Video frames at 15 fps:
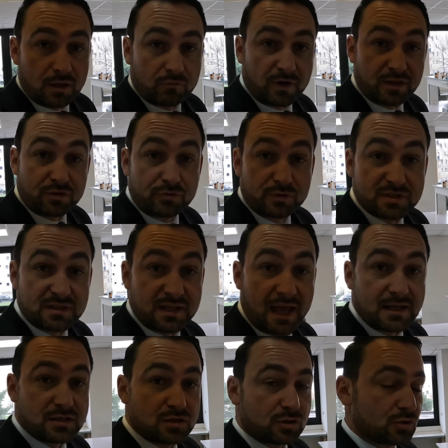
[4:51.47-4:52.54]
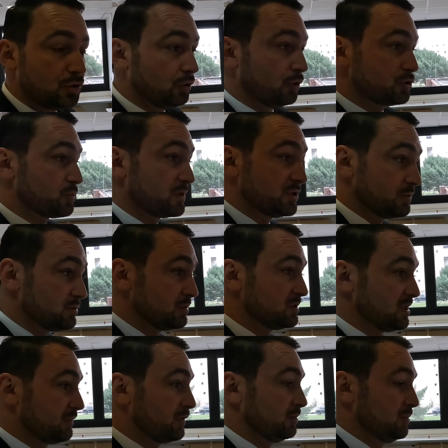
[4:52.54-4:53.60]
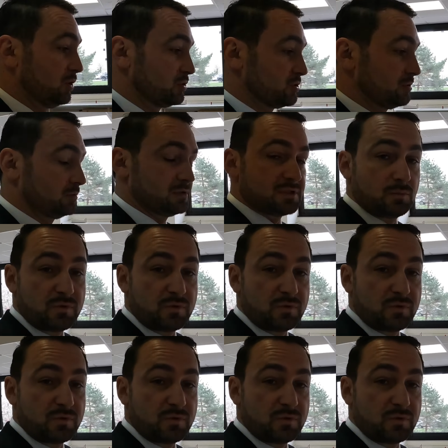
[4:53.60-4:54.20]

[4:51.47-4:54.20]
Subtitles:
right through to the end of the course when you do different modules.